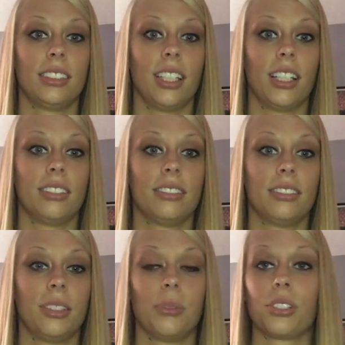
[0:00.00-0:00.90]
yeah,
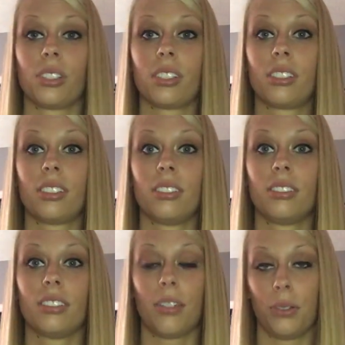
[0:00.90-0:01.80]
it was just
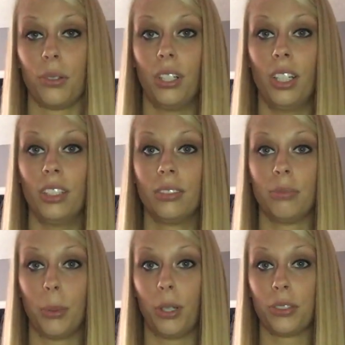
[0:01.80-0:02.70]
everyone,
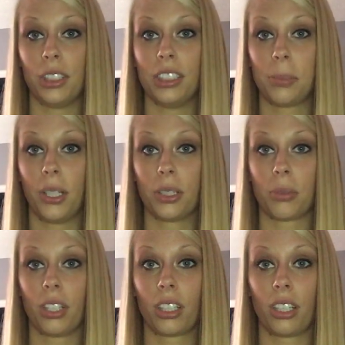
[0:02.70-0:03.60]
my boyfriend and his parents
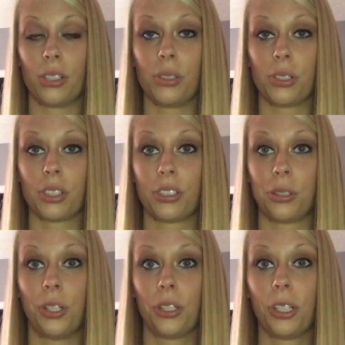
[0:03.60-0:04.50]
were like, are you seriously
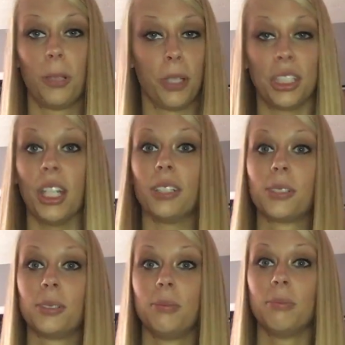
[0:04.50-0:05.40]
still hungry? And I'm like,
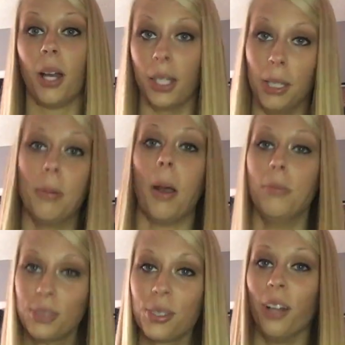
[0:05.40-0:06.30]
yes, I am.
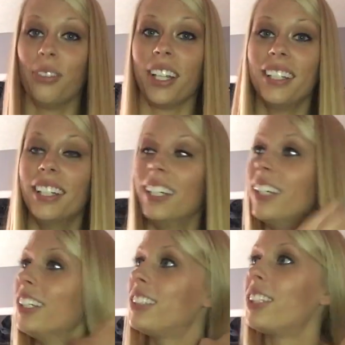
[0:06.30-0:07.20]
I'm starving.
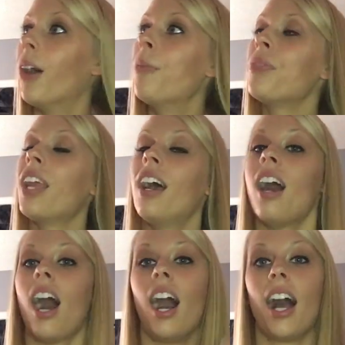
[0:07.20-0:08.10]
So
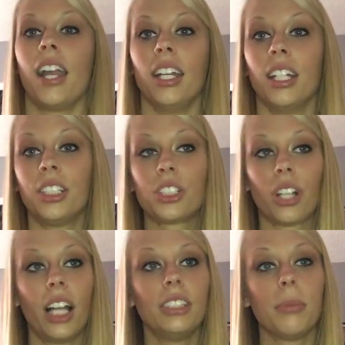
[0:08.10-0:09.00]
I
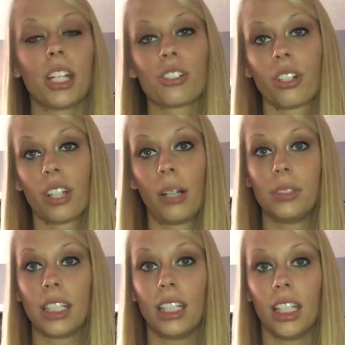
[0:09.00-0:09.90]
tried to make sure that I
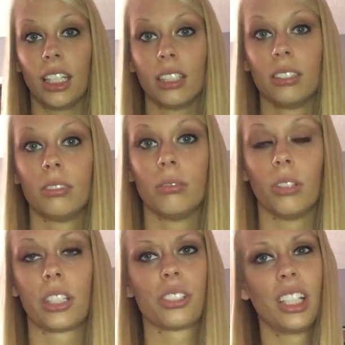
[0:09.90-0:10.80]
was eating,
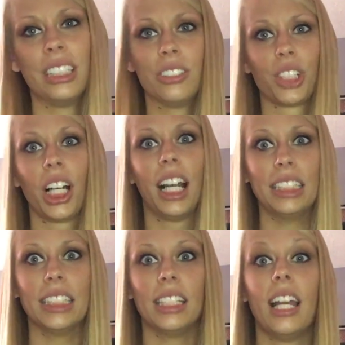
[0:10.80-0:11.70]
well actually I didn't try, I
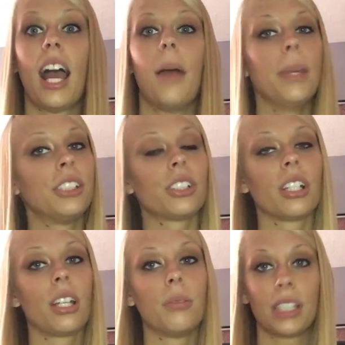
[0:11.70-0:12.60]
did. I made
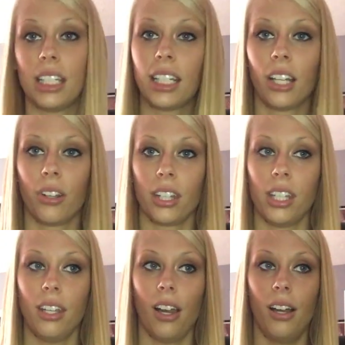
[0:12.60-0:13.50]
sure that I was eating
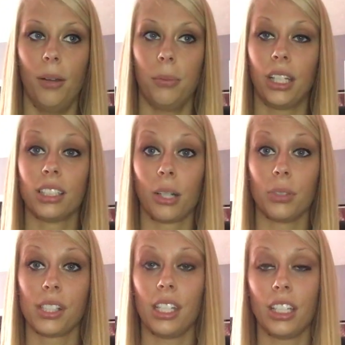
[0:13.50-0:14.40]
healthy um, because I
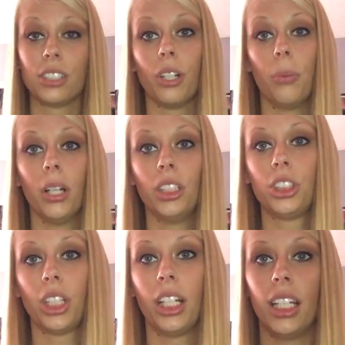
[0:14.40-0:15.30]
was eating so
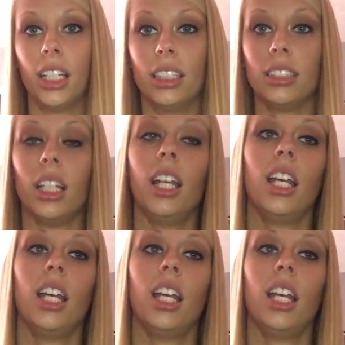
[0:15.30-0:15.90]
much, and